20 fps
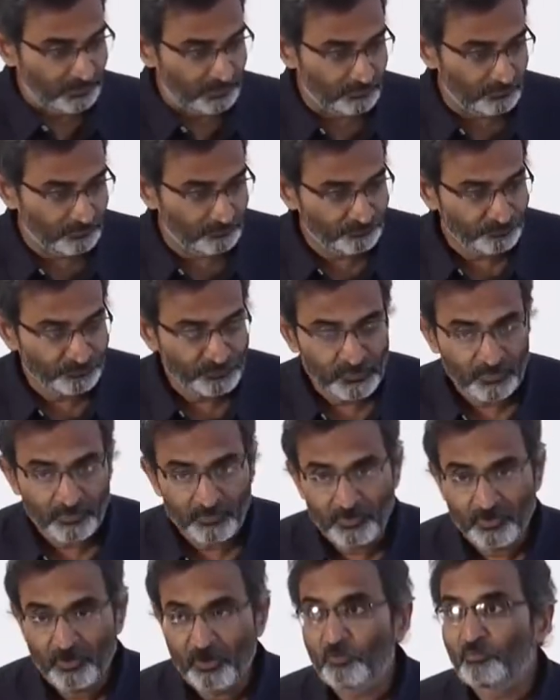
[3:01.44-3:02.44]
Rao,
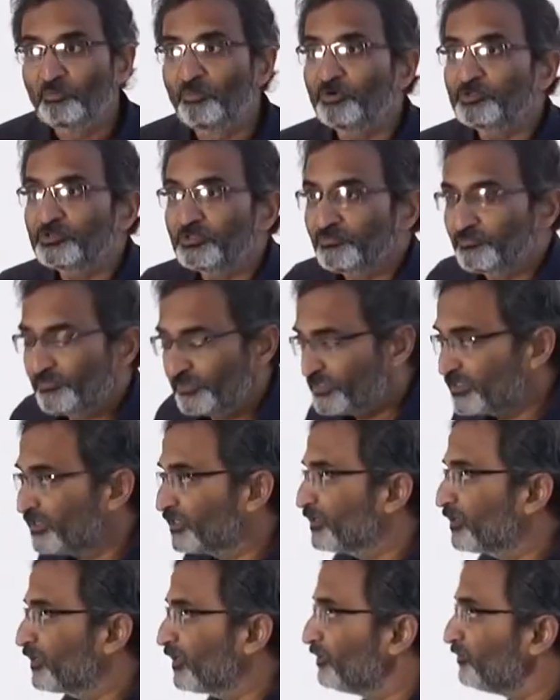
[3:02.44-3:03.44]
both of which
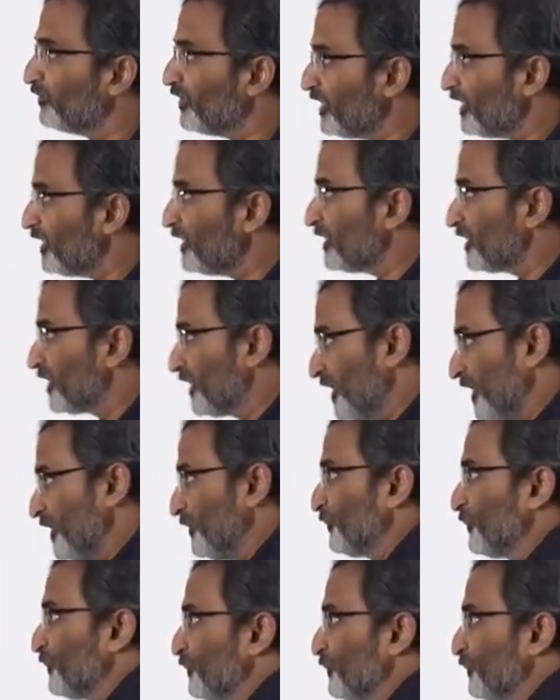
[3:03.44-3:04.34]
conveniently